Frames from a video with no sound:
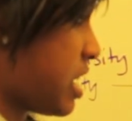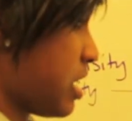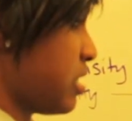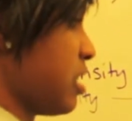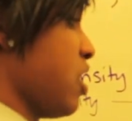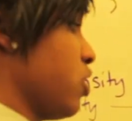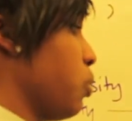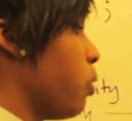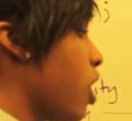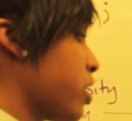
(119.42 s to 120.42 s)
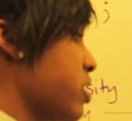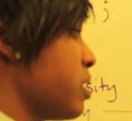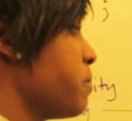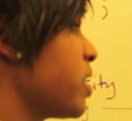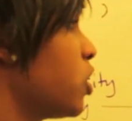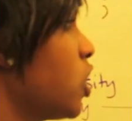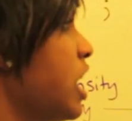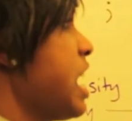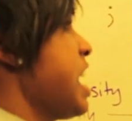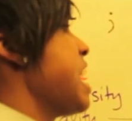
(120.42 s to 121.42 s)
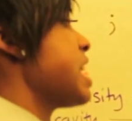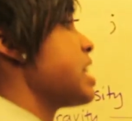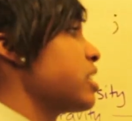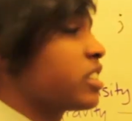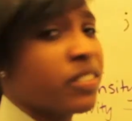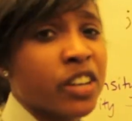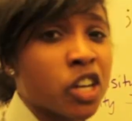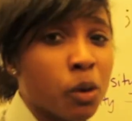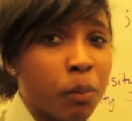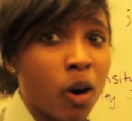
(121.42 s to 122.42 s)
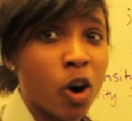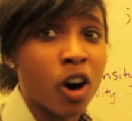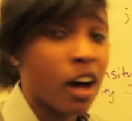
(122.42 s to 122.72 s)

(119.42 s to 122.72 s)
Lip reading: is the water in the middle hitting the spherical ball